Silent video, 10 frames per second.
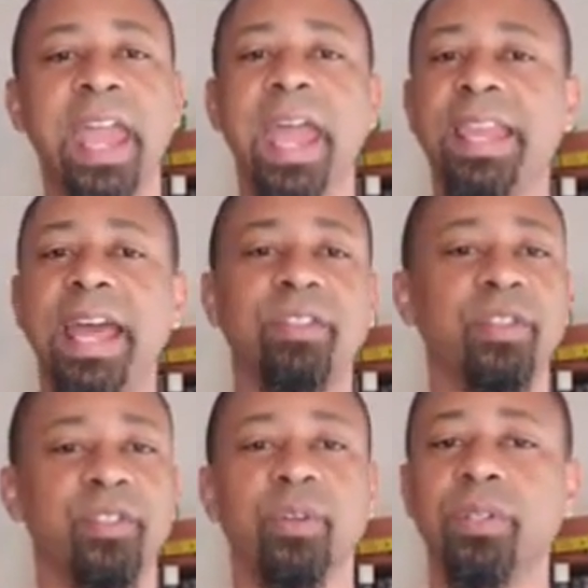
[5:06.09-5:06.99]
And at
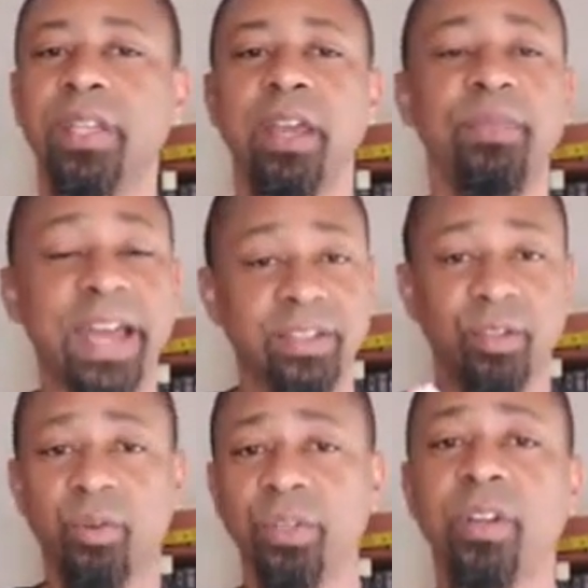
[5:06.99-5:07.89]
the third time, that's
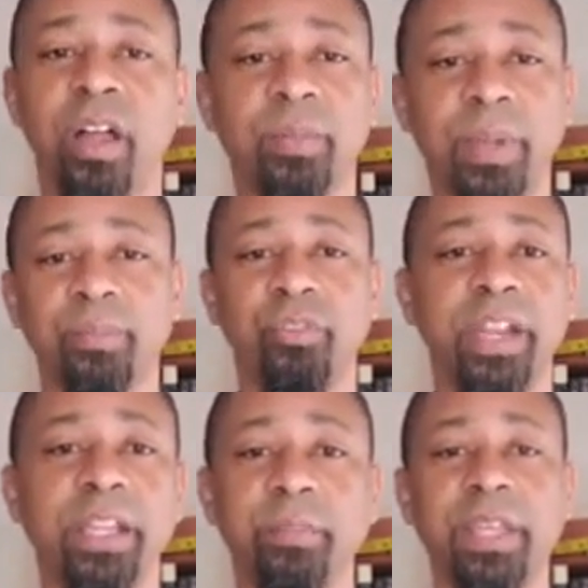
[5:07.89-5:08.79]
the only column I'm
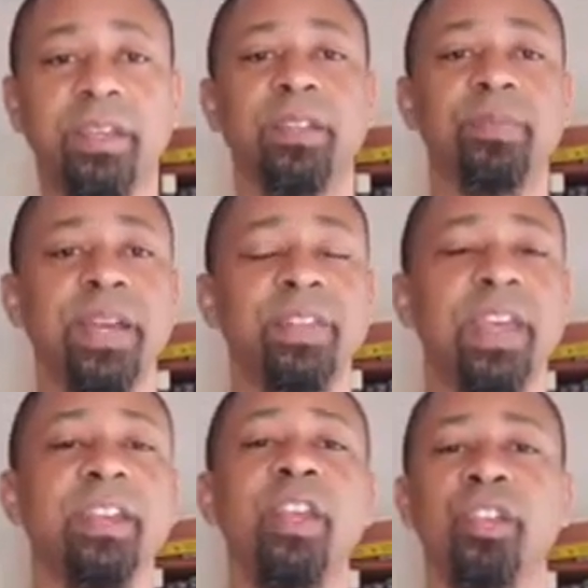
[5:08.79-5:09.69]
grading because by
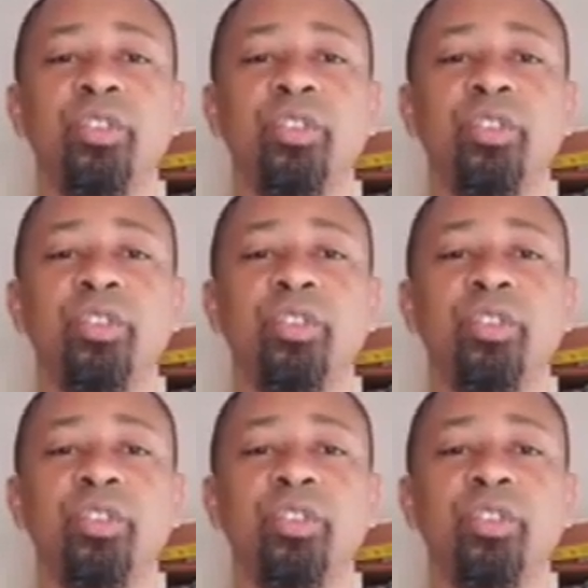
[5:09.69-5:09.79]
then